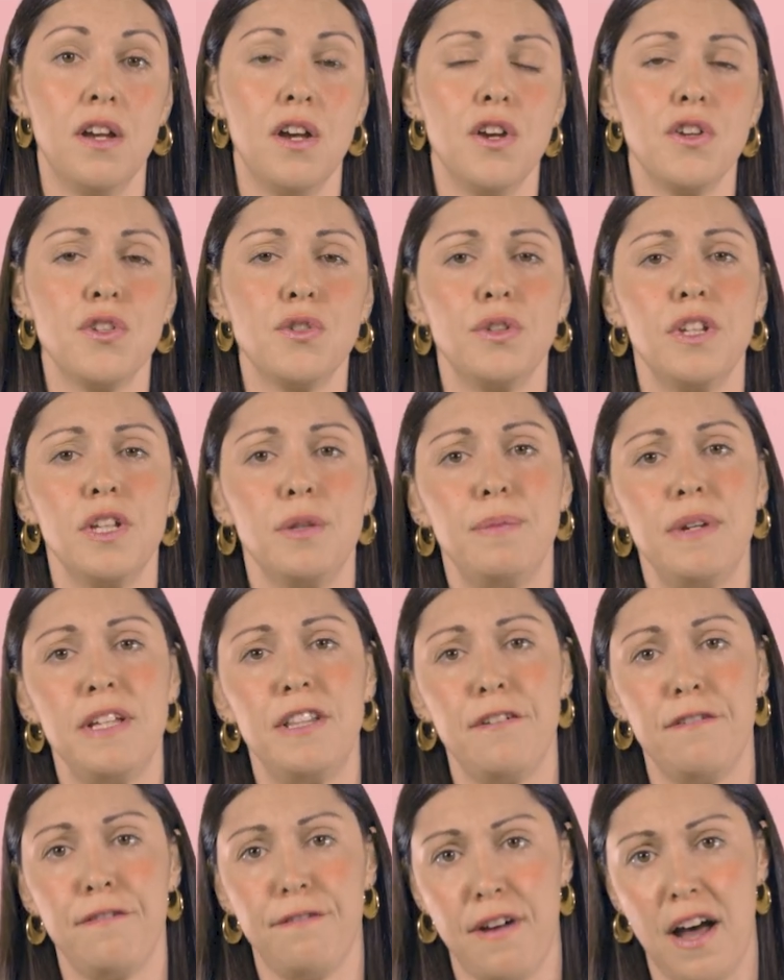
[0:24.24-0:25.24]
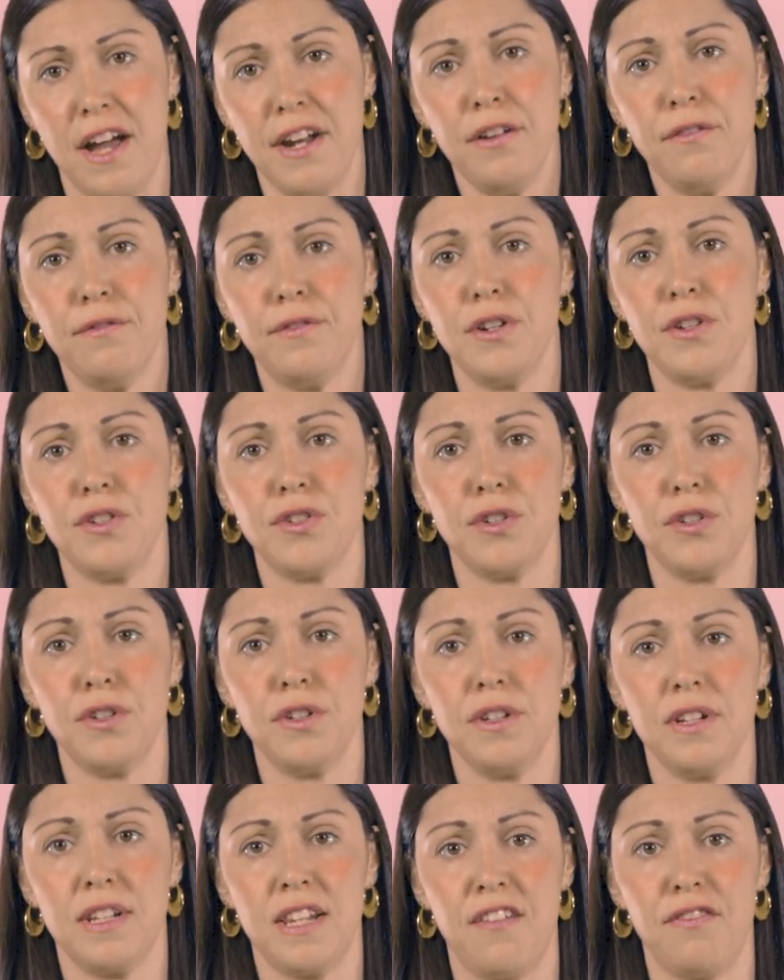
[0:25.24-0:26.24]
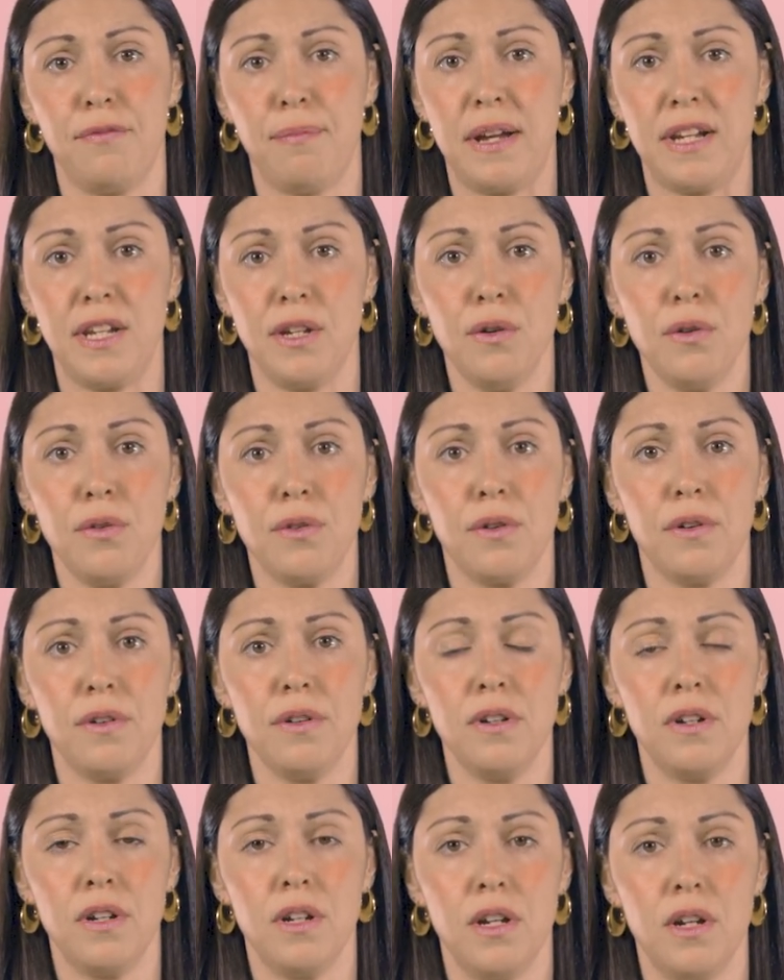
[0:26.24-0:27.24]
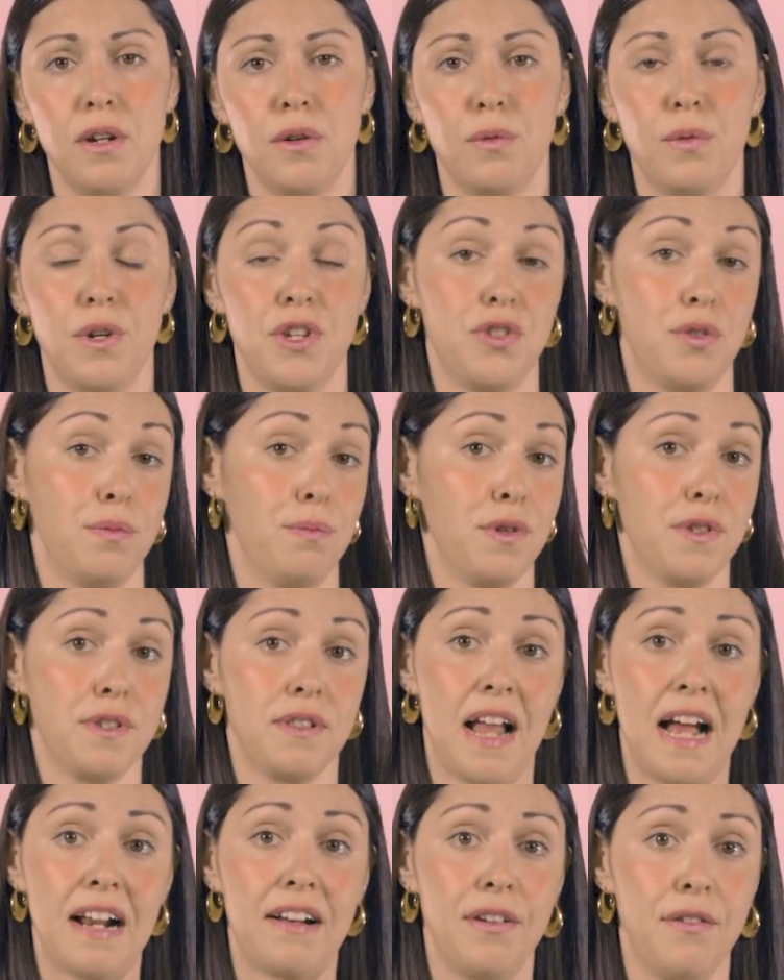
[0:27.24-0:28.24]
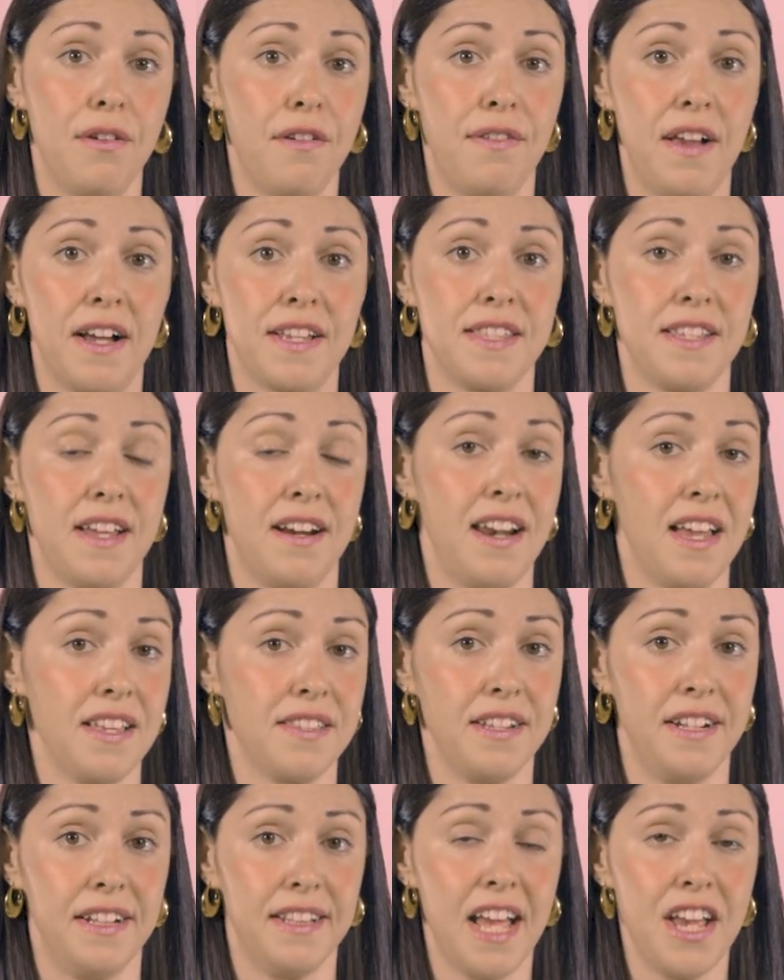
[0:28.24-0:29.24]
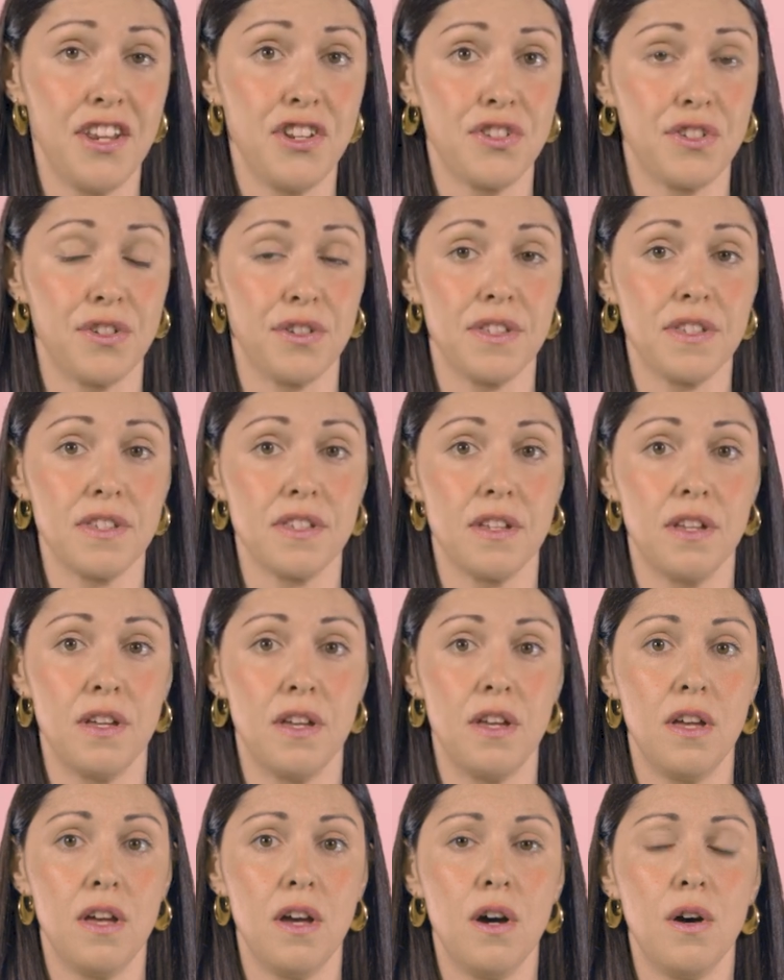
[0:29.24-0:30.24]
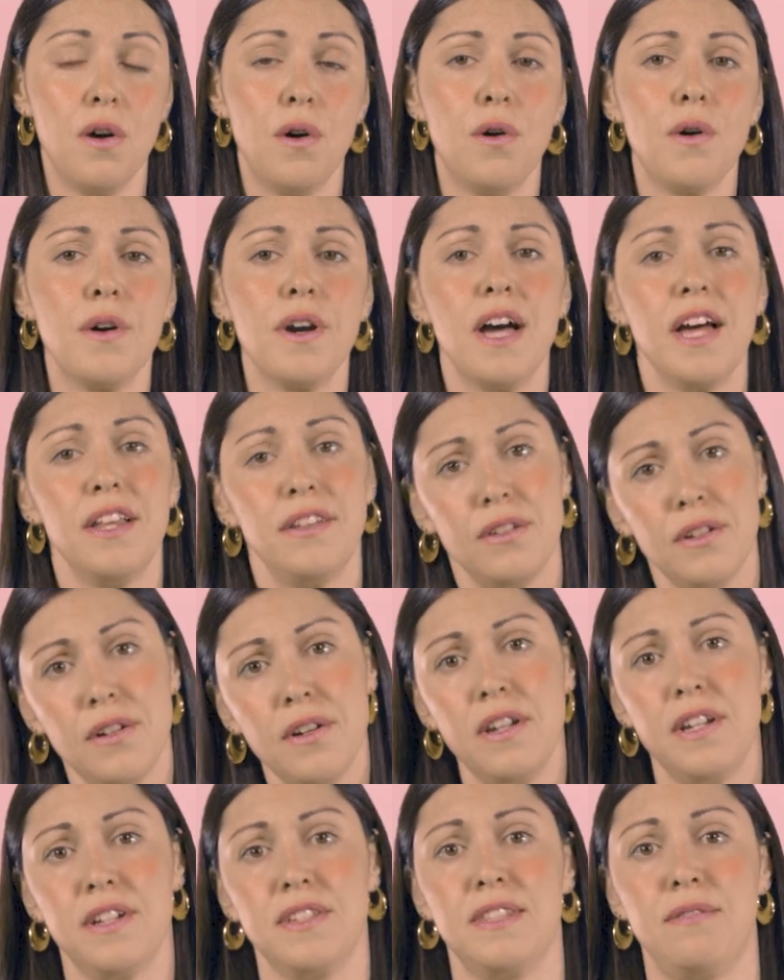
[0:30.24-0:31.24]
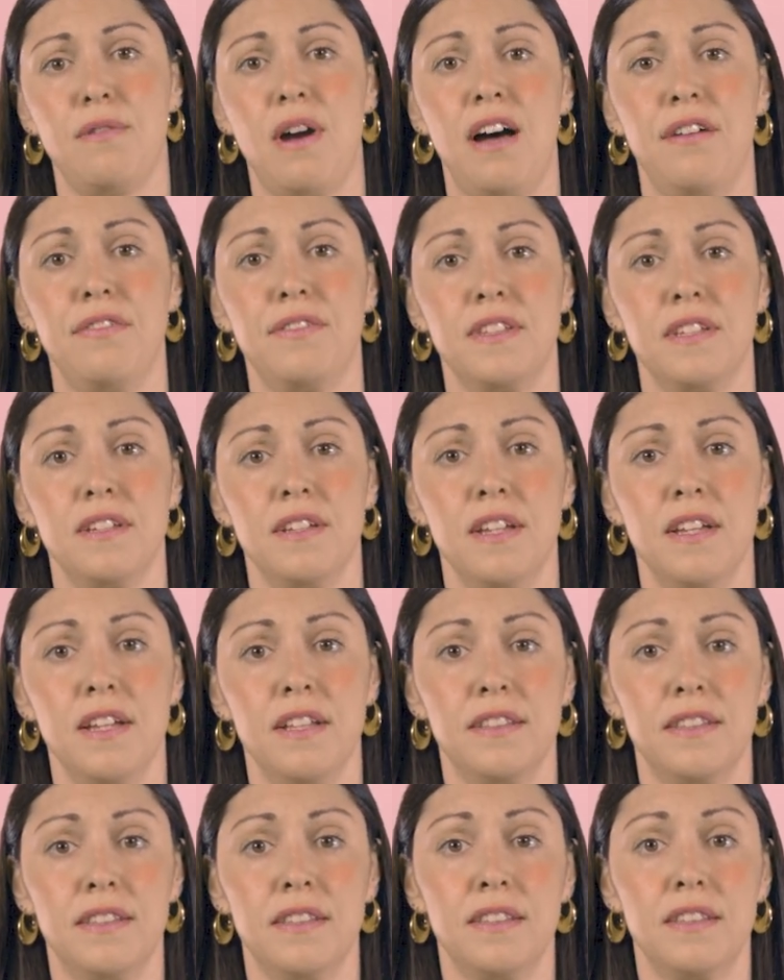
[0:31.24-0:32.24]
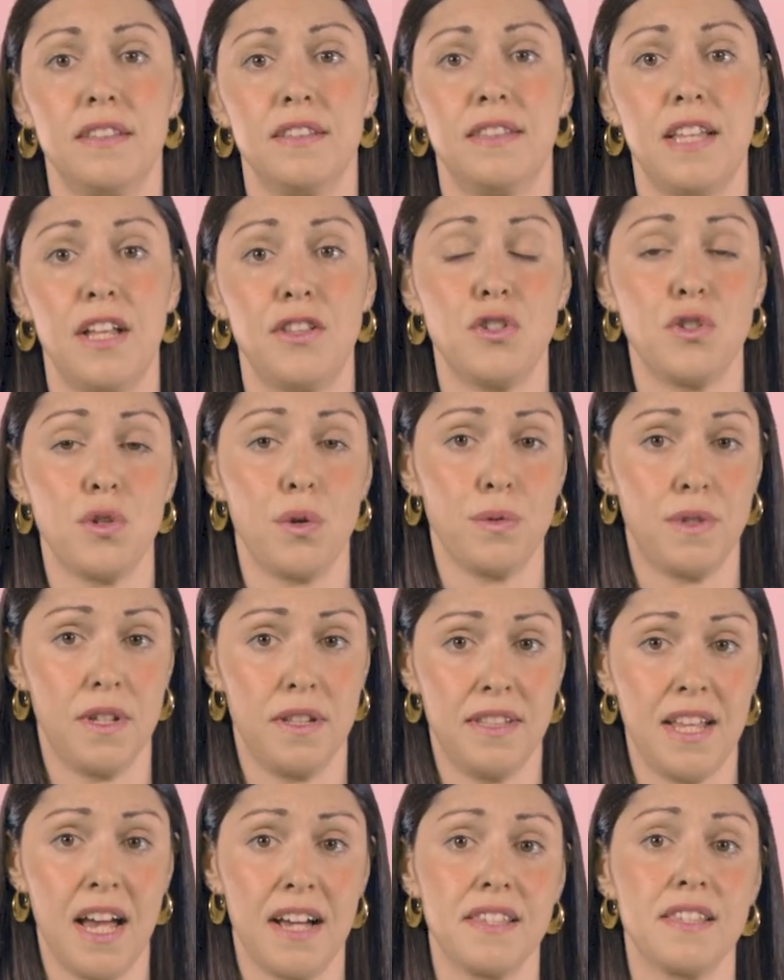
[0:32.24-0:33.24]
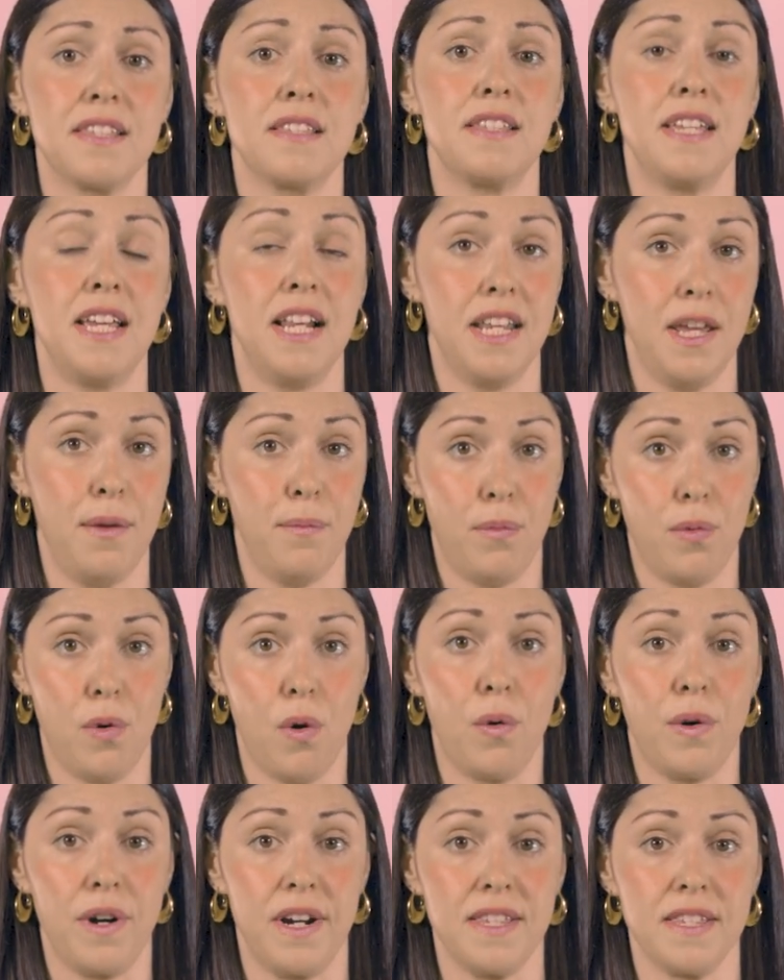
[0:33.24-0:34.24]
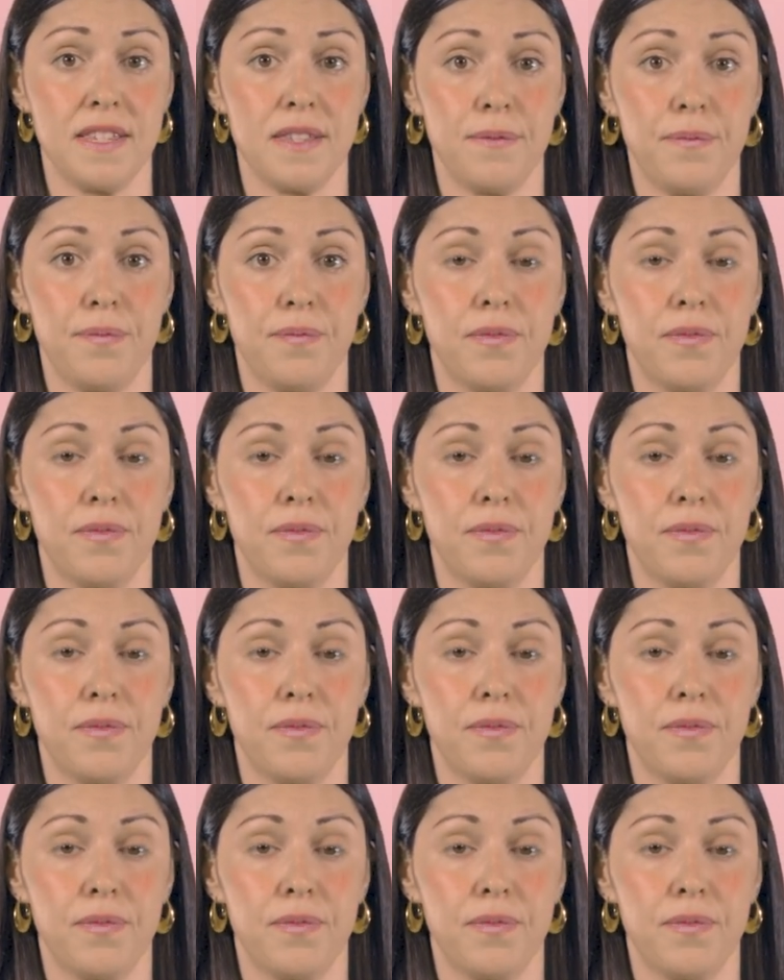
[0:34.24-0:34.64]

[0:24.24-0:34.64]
Should it be the final version left by the author, which most likely reflects their last intentions, or an earlier draft that shows the text still in progress?